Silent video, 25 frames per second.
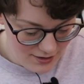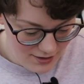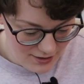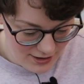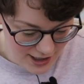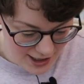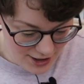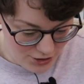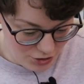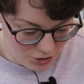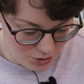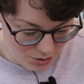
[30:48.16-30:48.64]

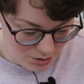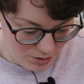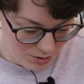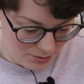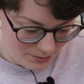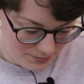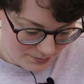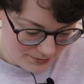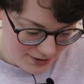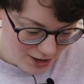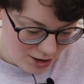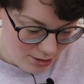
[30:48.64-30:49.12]
That's
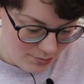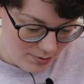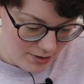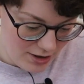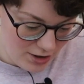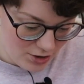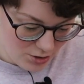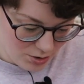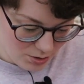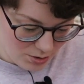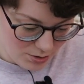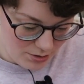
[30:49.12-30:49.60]
cool. That'll be
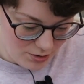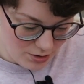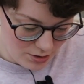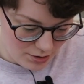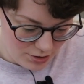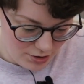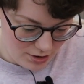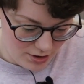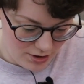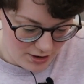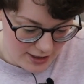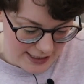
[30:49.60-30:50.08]
a cool
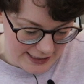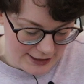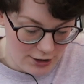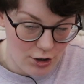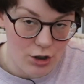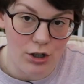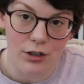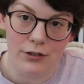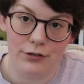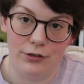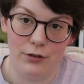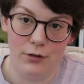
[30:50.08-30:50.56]
cushion, like
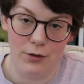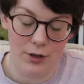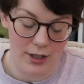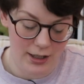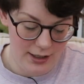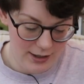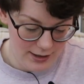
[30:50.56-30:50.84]
all through the